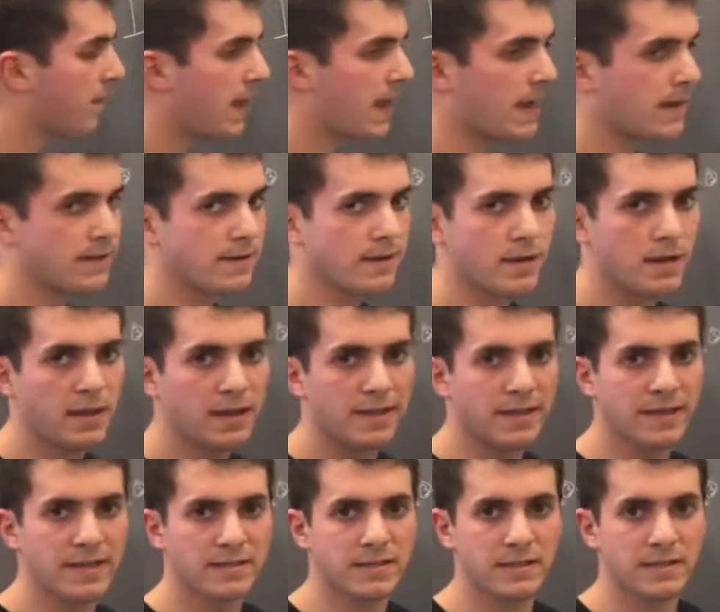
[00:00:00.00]
that
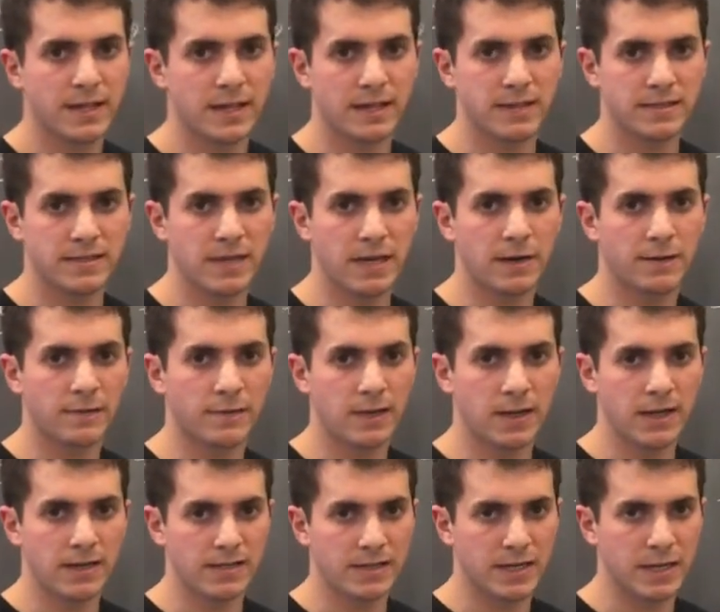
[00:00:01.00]
the instantaneous center of
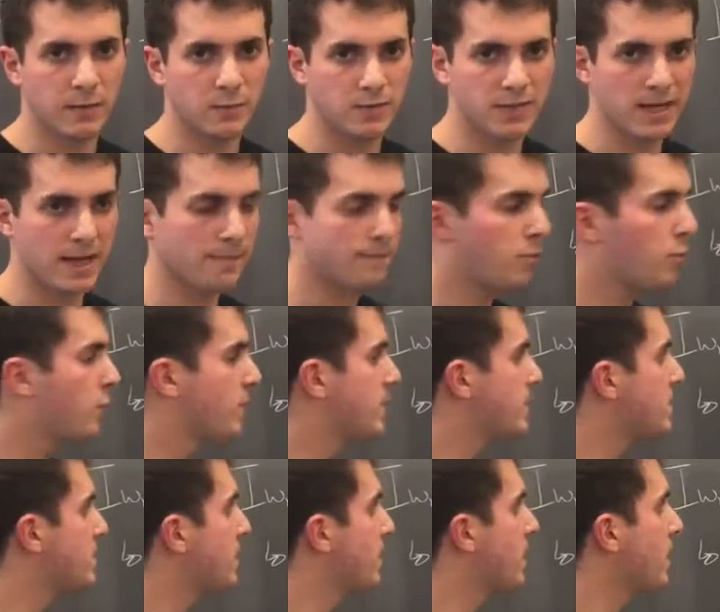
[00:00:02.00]
velocity was at point
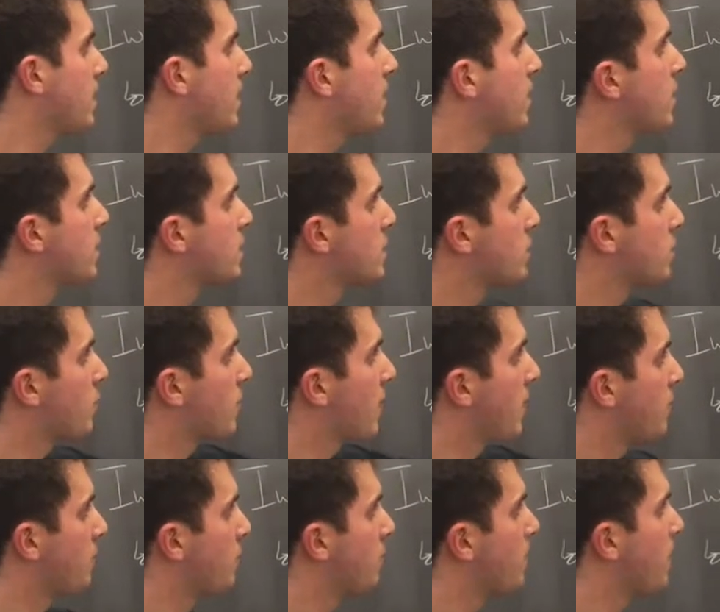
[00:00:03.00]
C, so we're
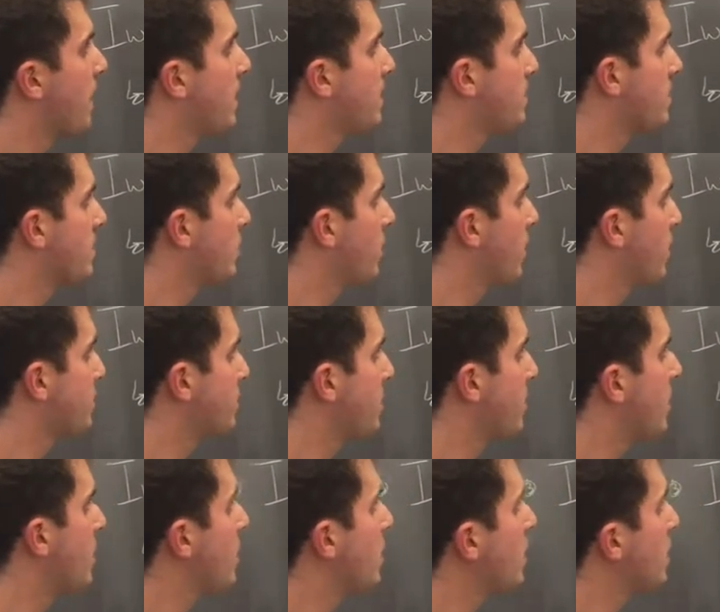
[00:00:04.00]
allowed to apply this equation.
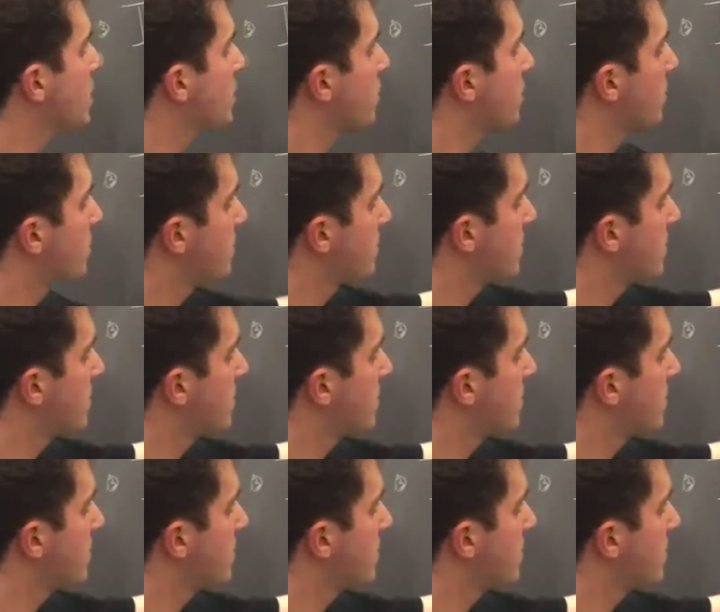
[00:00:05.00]
So when we